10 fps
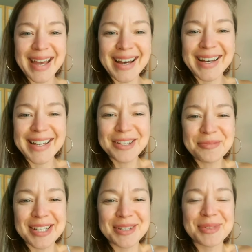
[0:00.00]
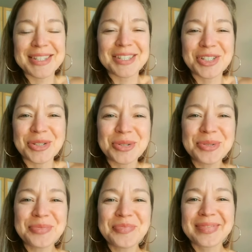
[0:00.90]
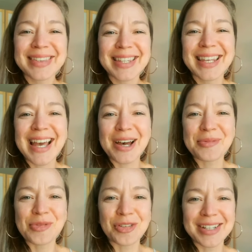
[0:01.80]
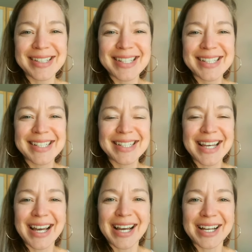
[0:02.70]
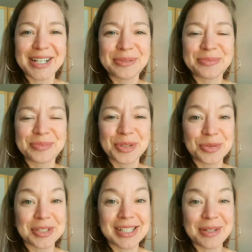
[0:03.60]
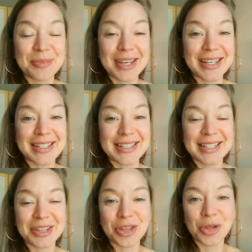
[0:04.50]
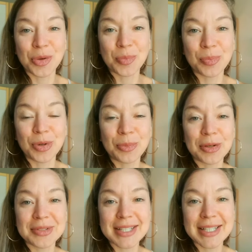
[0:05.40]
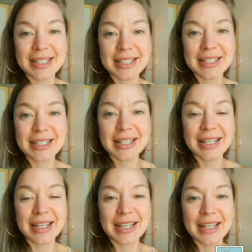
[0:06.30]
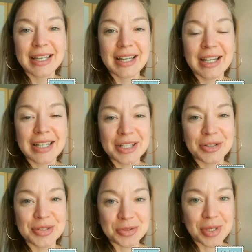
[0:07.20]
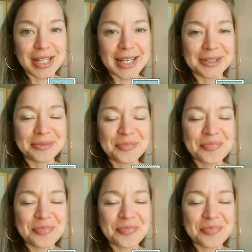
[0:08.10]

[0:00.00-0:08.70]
Hi, my name is Joe. I'm French. I'm currently based in the Blue Mountain in Australia